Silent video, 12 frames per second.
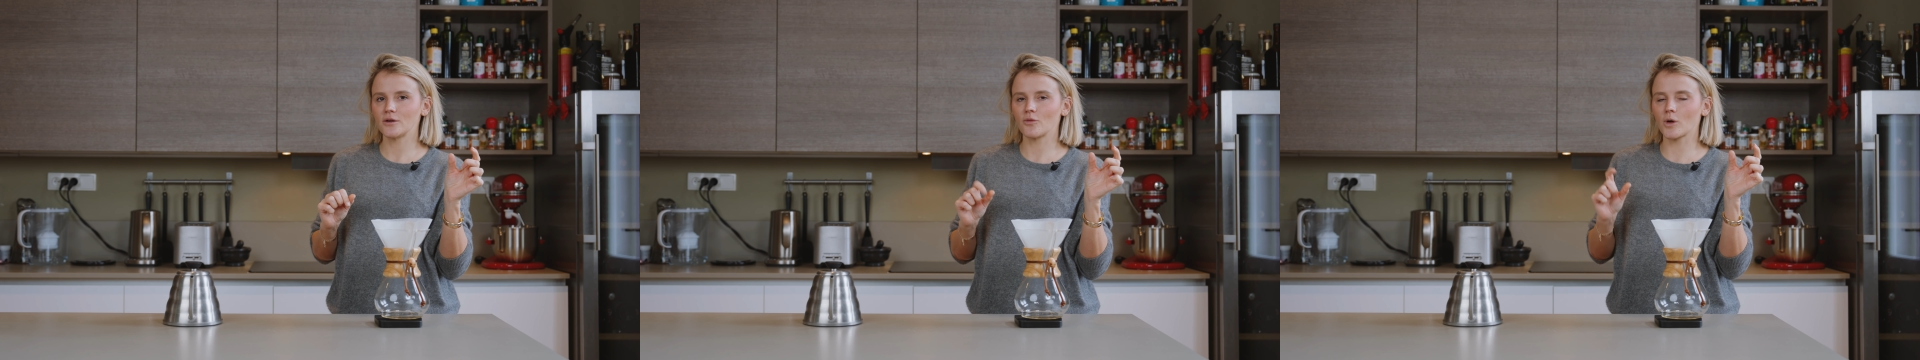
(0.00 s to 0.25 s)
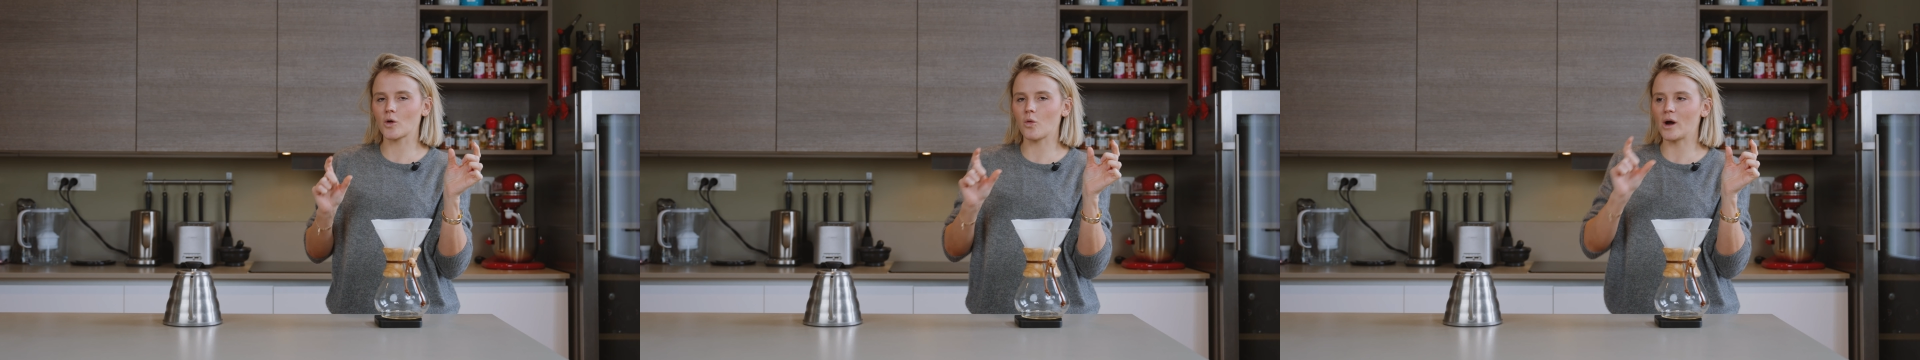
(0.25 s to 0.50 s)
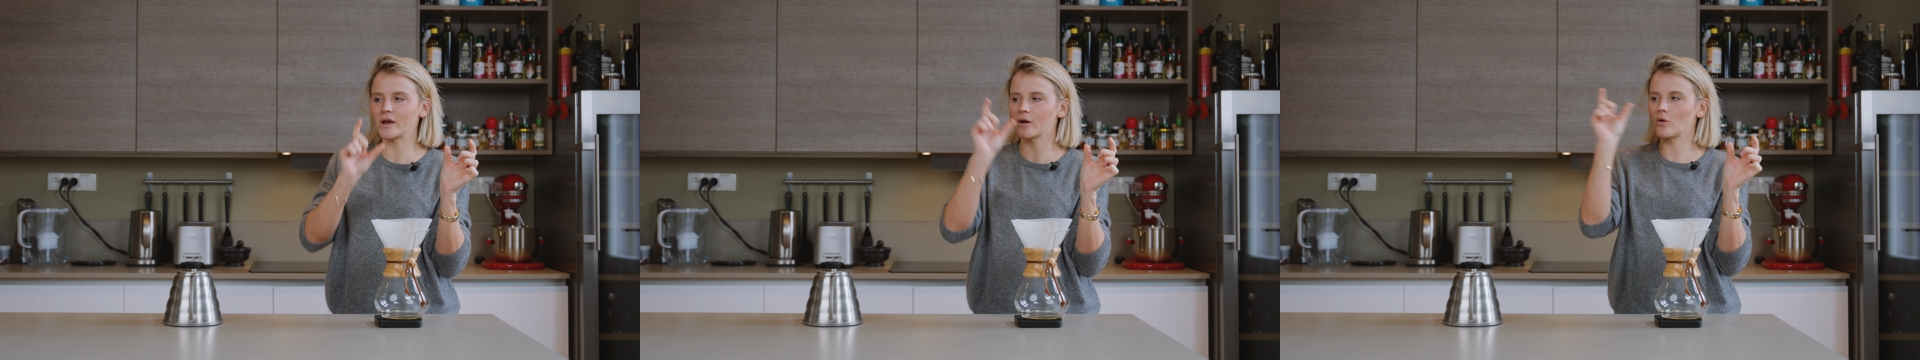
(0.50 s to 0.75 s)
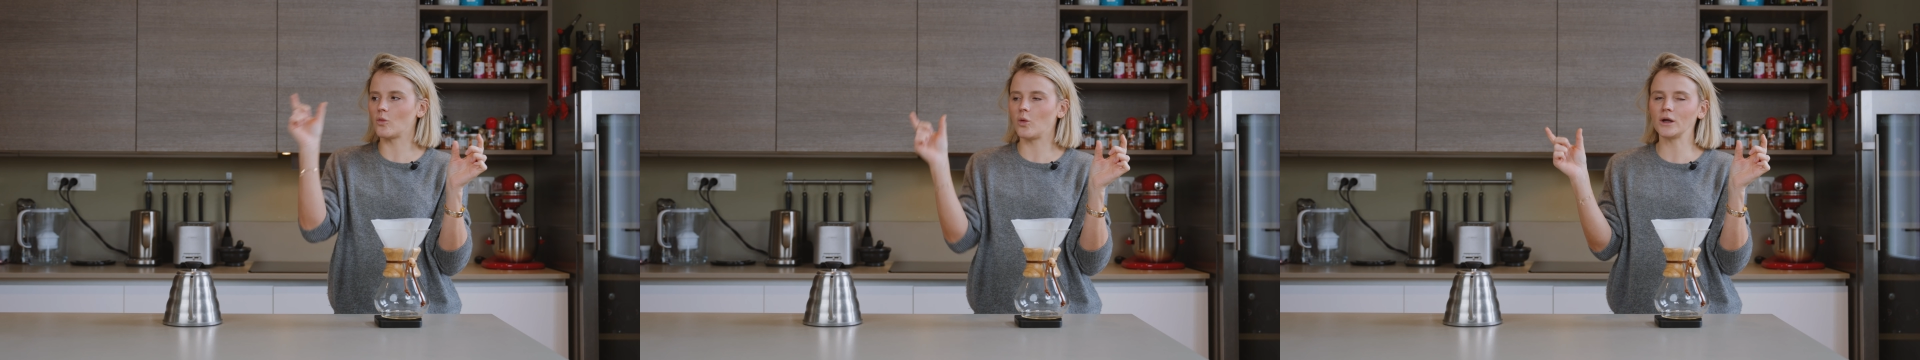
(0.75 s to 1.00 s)

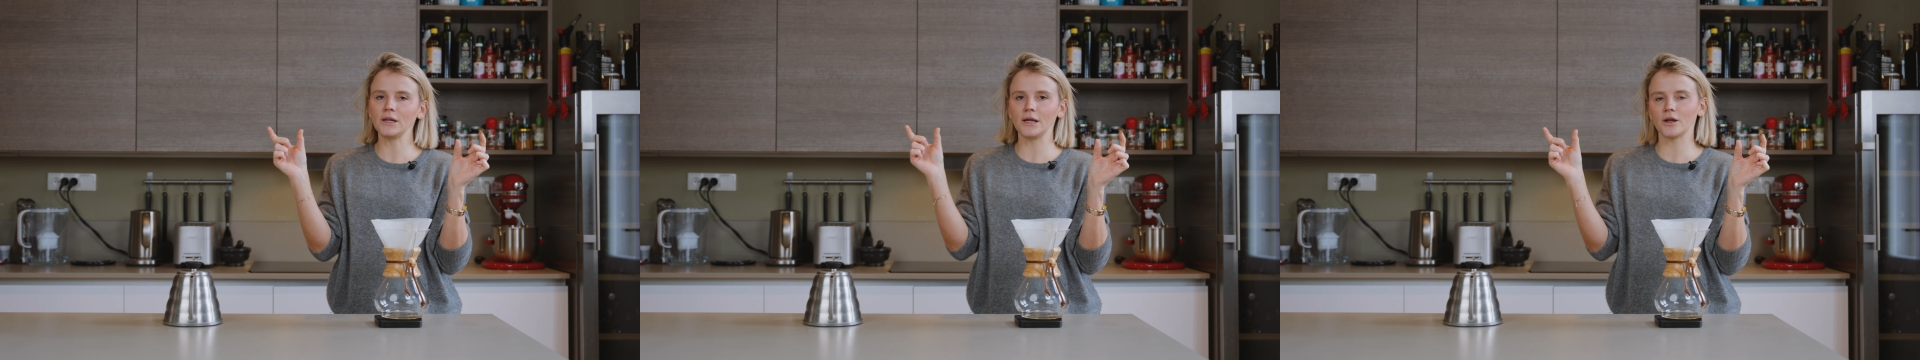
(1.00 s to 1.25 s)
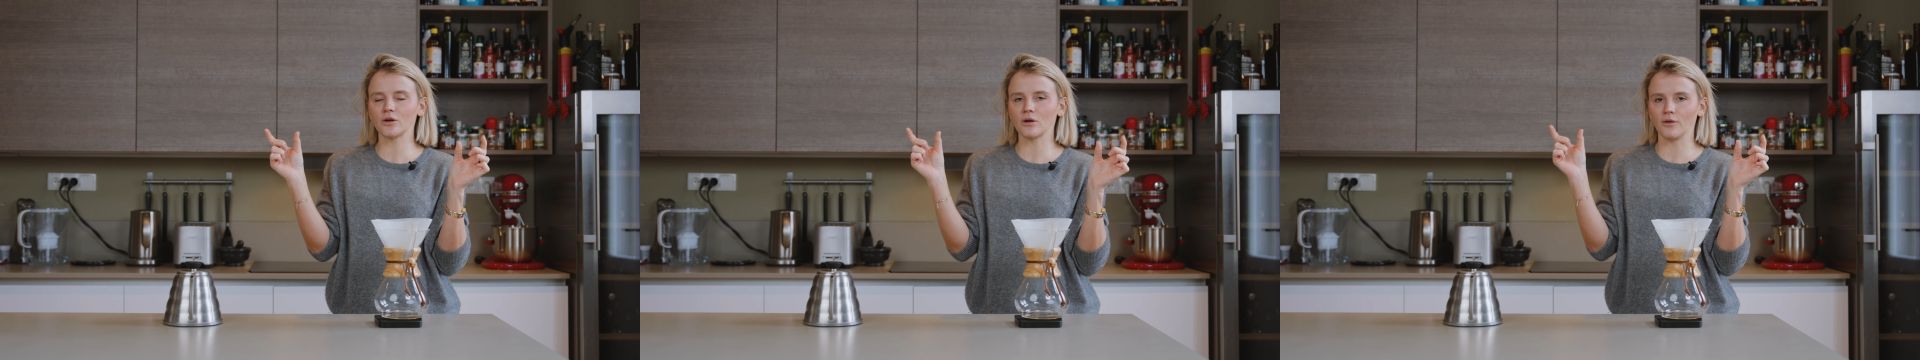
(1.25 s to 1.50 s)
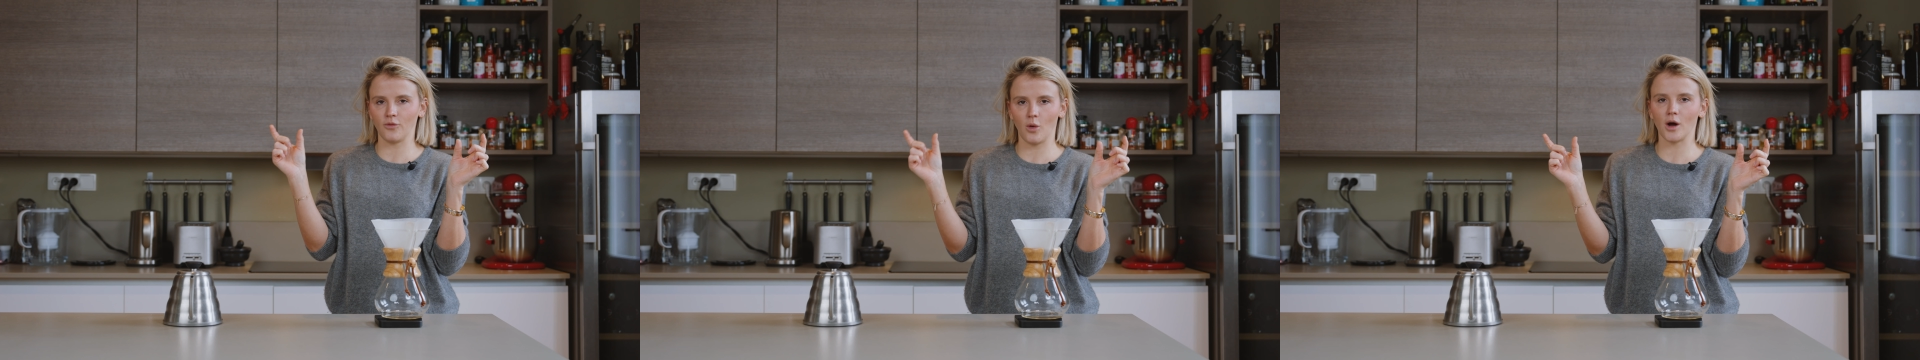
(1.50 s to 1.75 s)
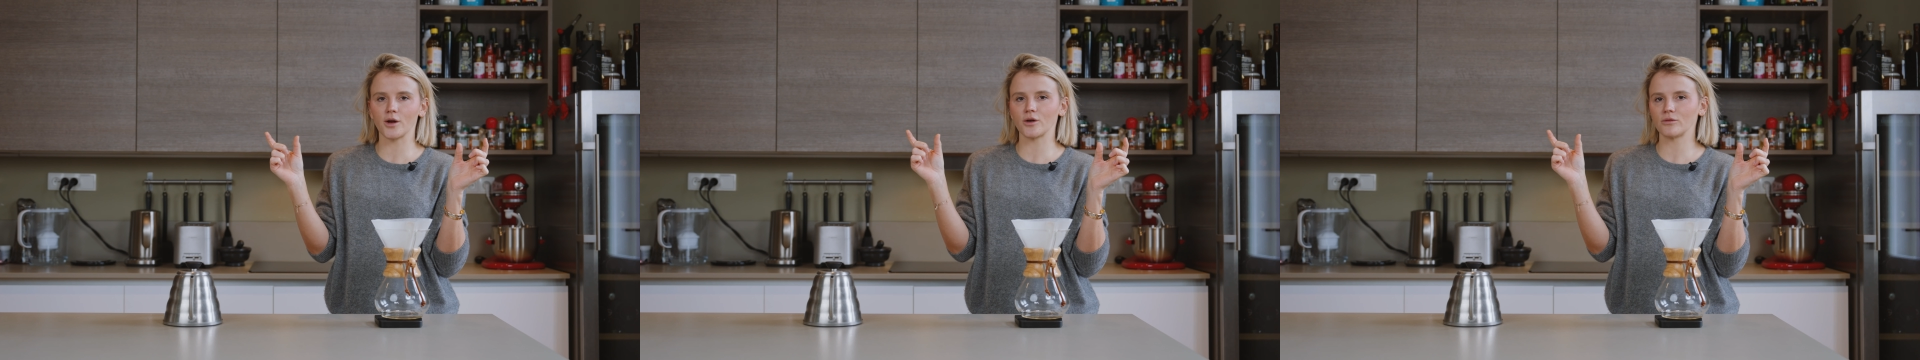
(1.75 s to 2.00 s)
require 1 liter of
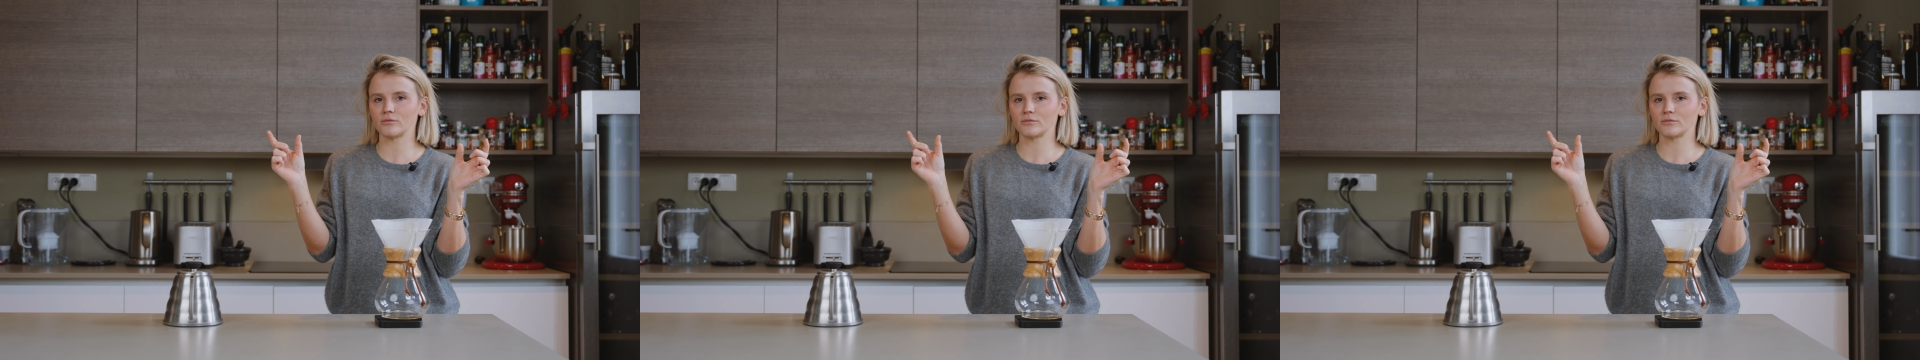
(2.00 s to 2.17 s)
water.